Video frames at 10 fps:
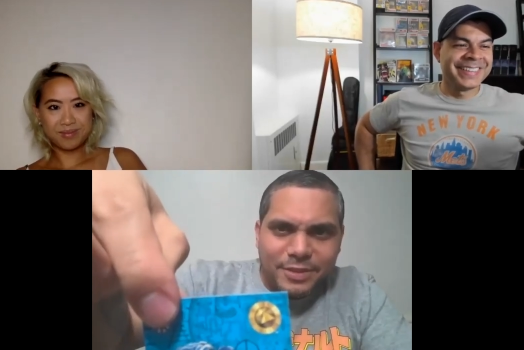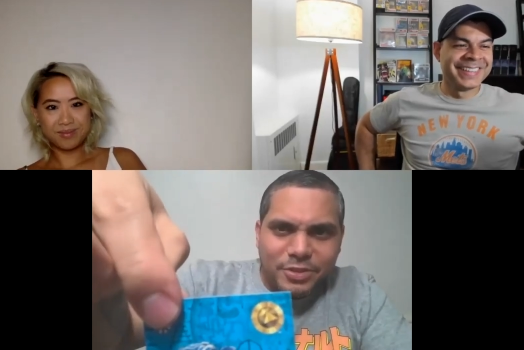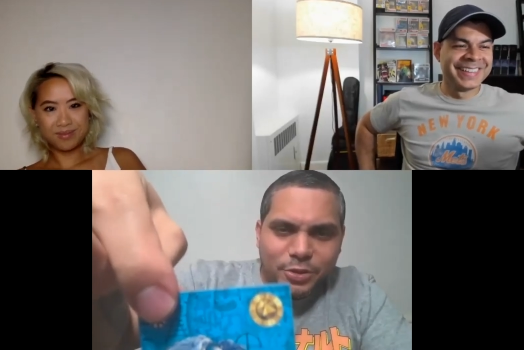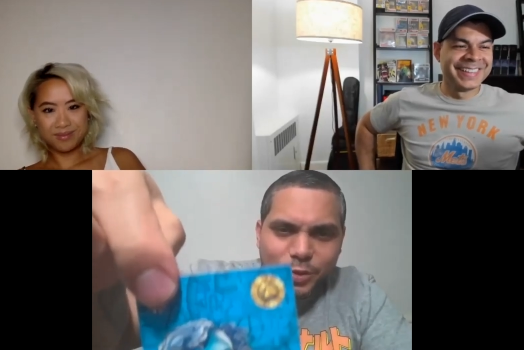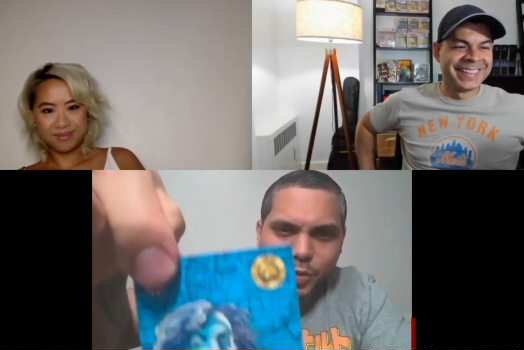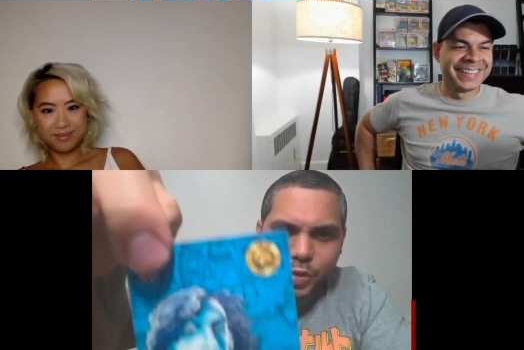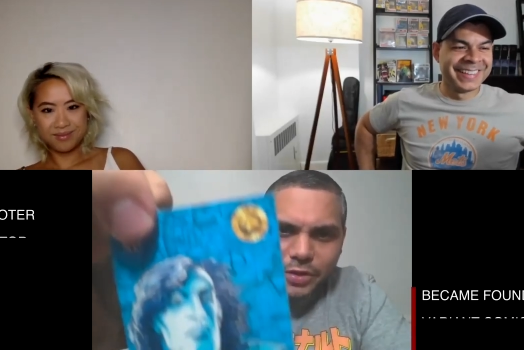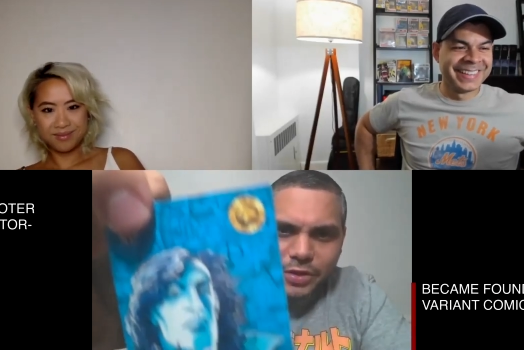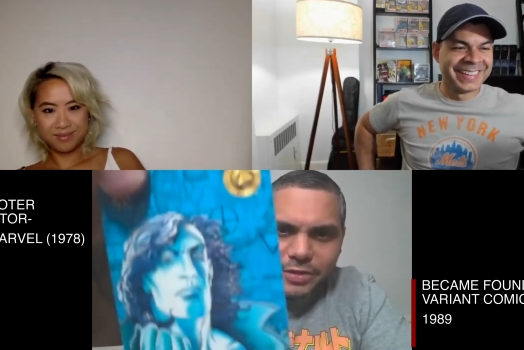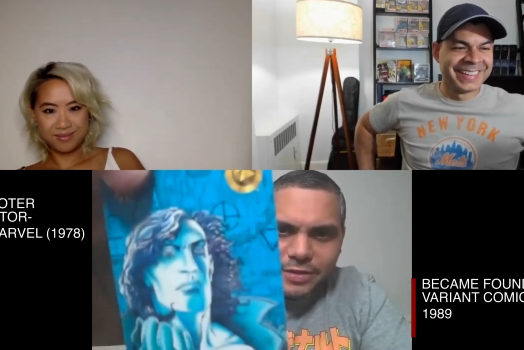Speaker 1: Eternal
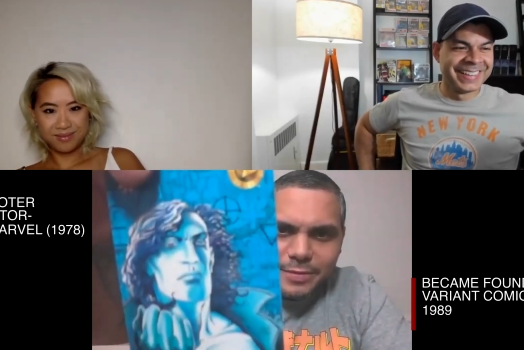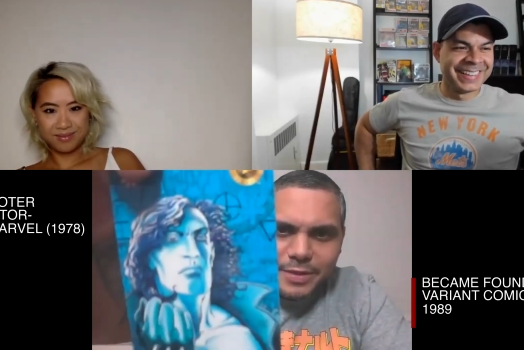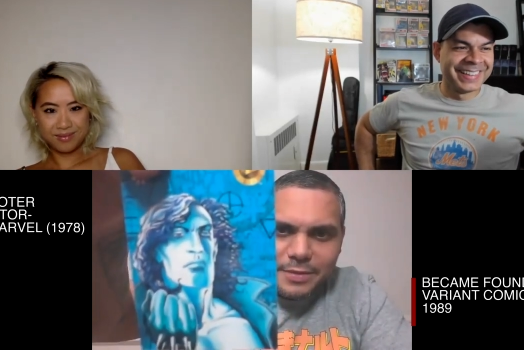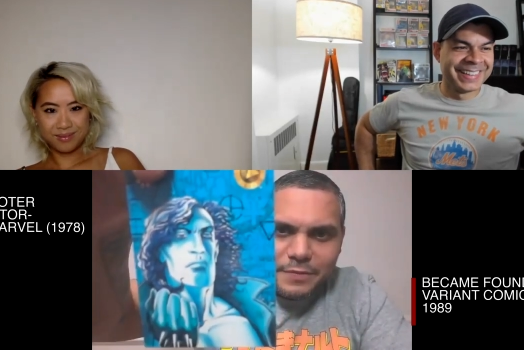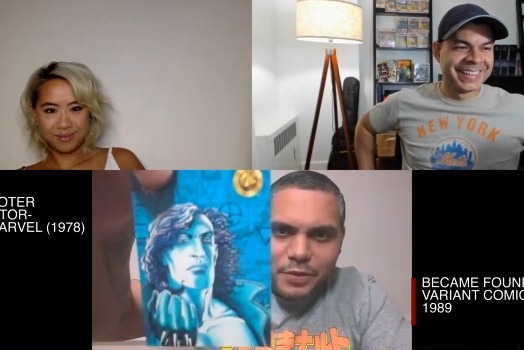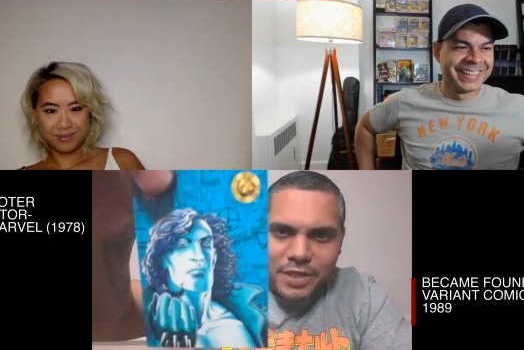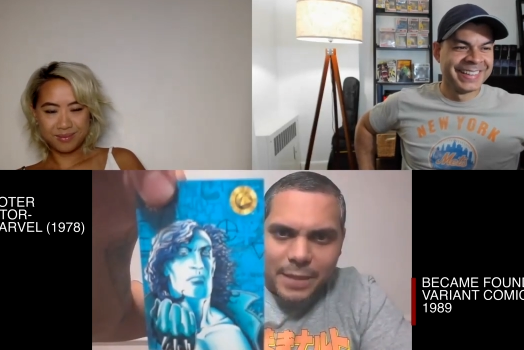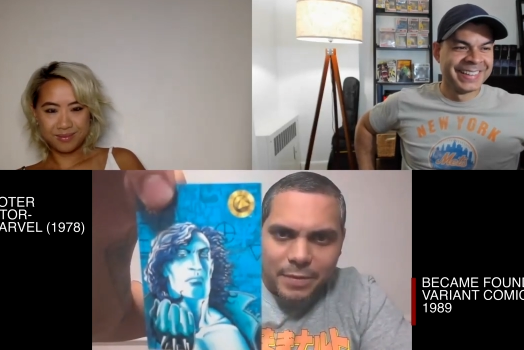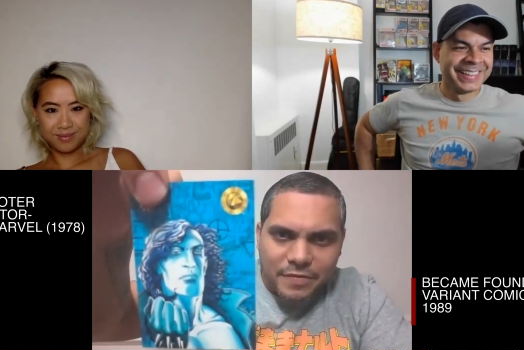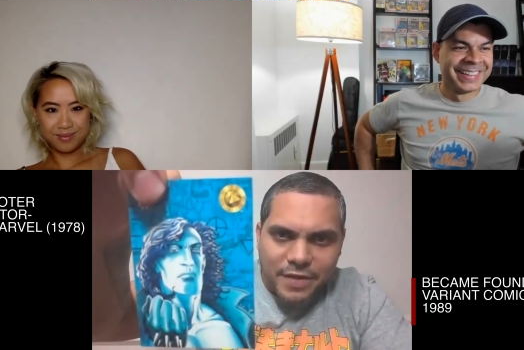Warrior. I mean, if you're a
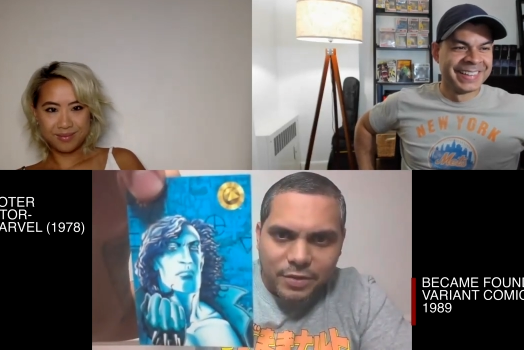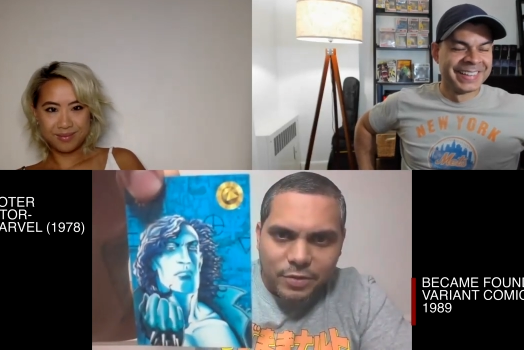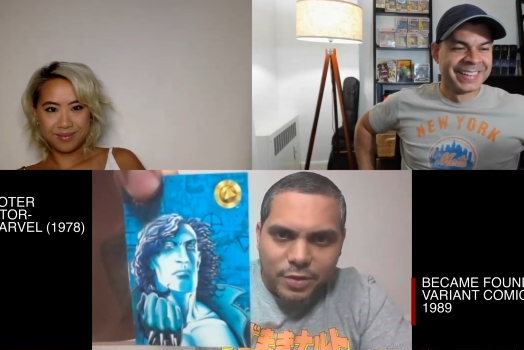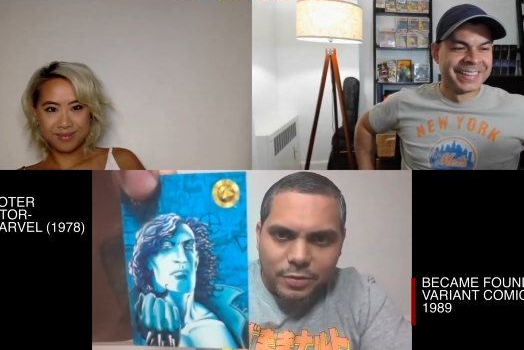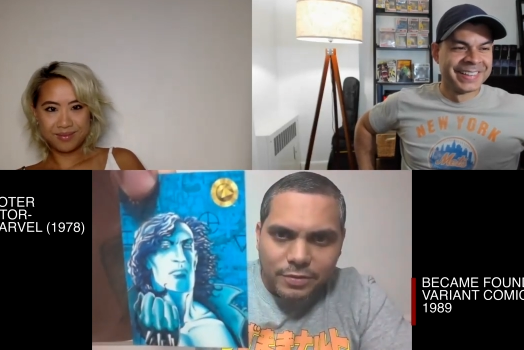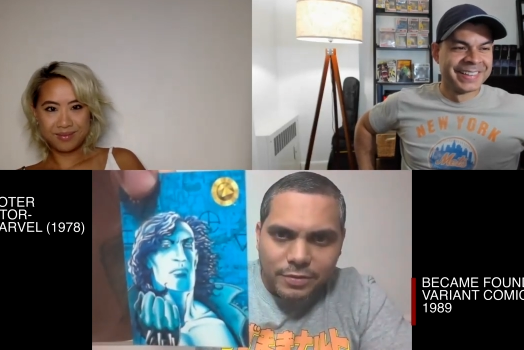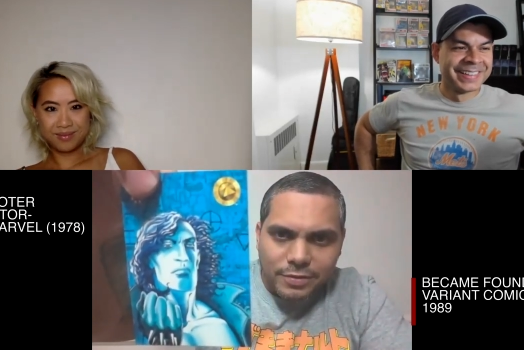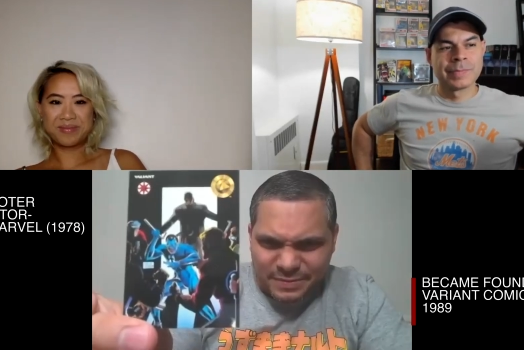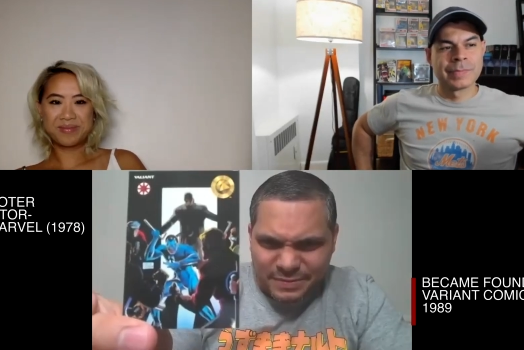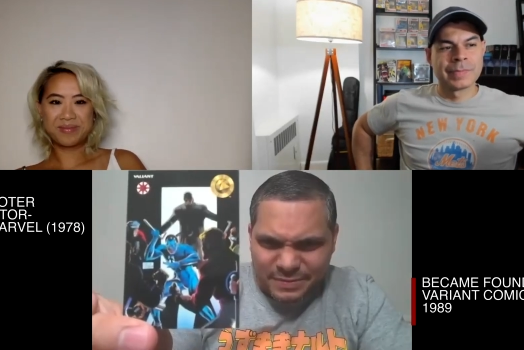comic fan, you know.
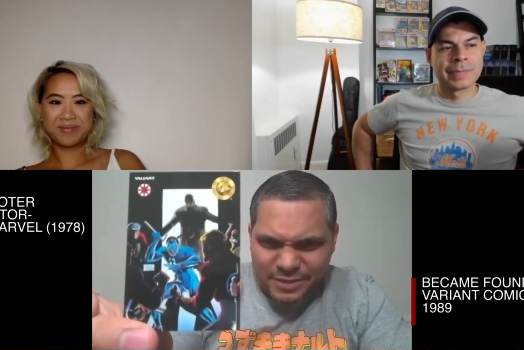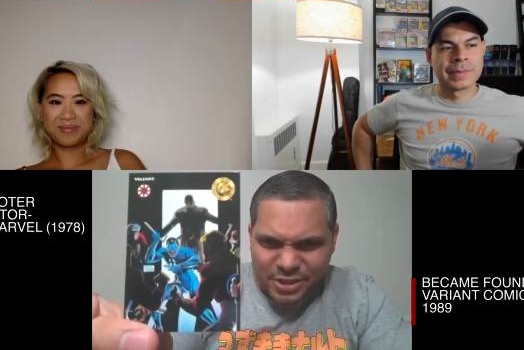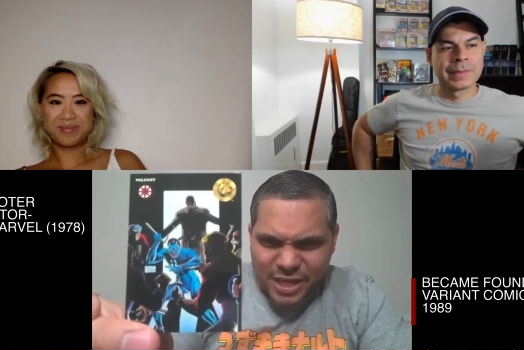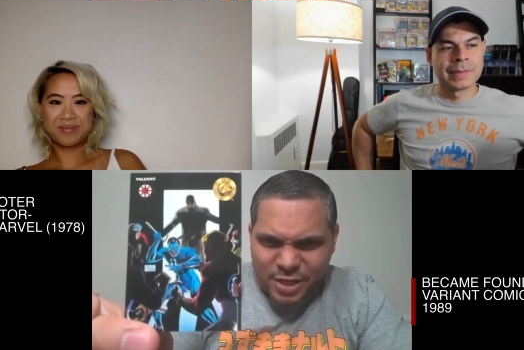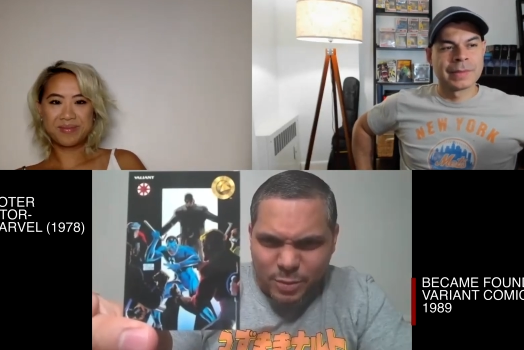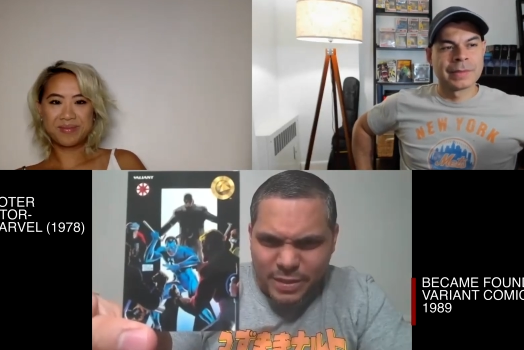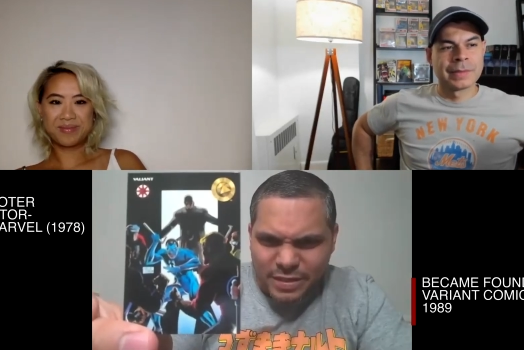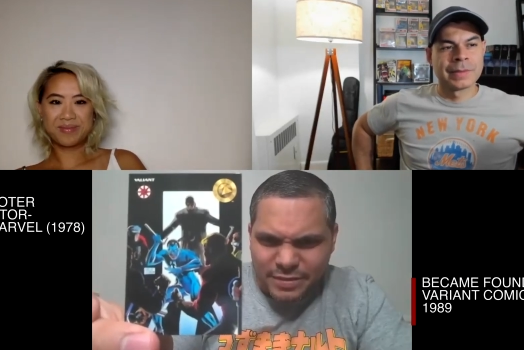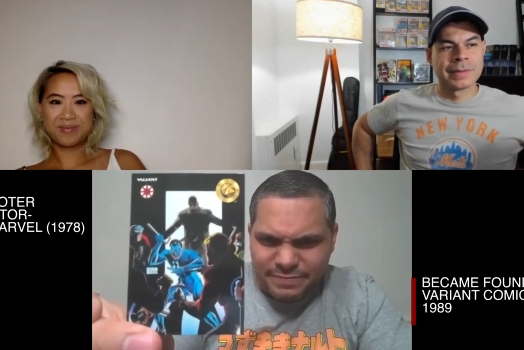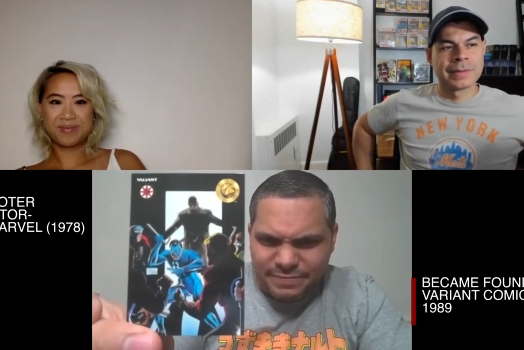Shadow
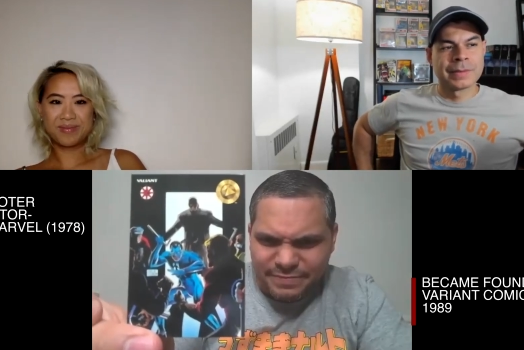Man.